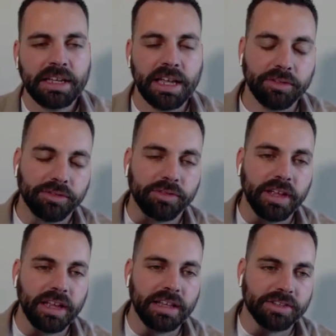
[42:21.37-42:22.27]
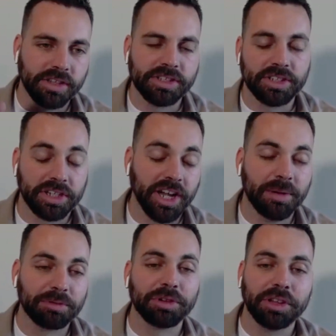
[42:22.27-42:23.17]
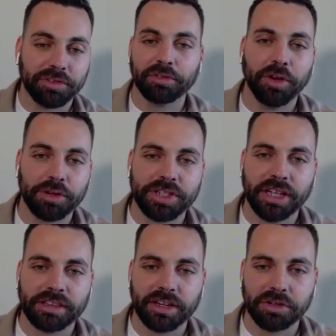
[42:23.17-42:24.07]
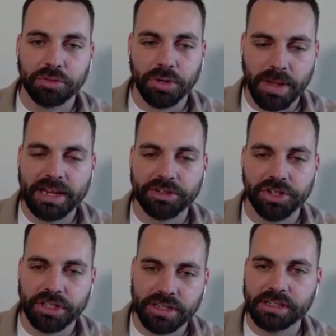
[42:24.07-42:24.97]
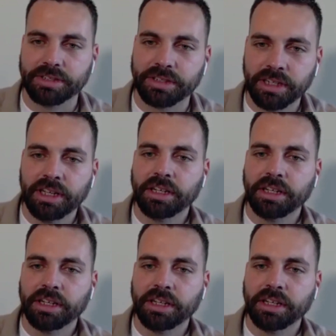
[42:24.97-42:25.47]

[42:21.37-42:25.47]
if so this is a comment really for the folks out there who are managing these